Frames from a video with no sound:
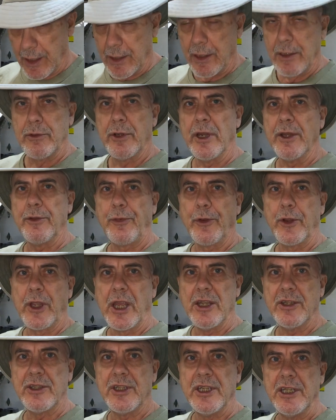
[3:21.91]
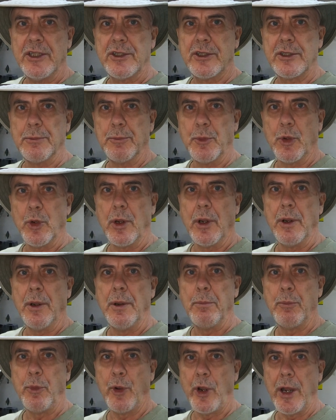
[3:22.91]
Transfer case needs some more
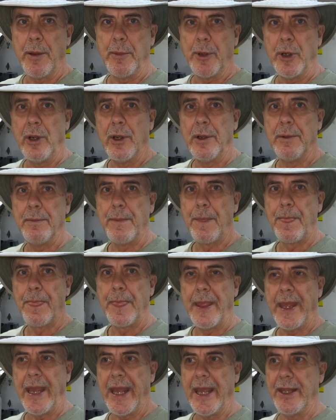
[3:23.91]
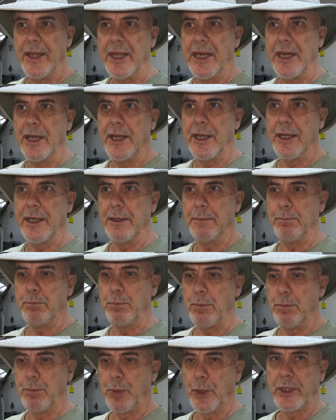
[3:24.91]
primer, and then
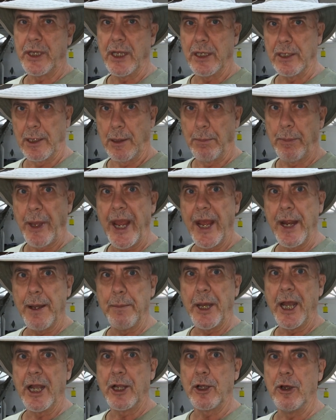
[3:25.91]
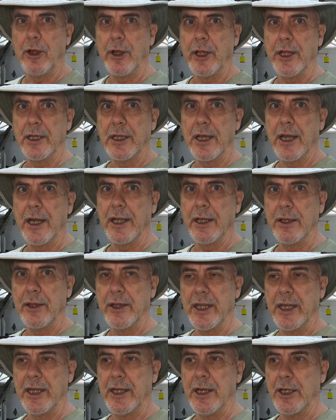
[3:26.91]
put that little pan back on it, and kind of
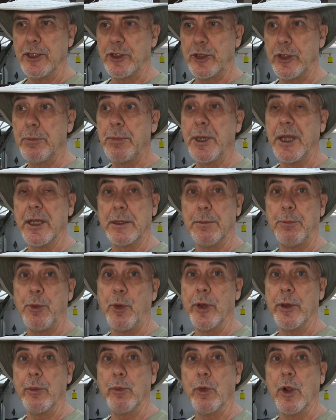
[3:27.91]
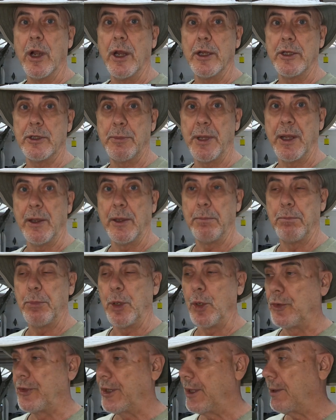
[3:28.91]
then I should be at the point where I should be able to
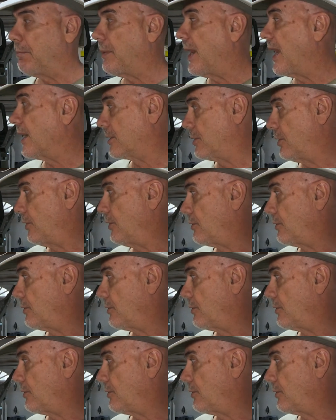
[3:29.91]
bolt it back to the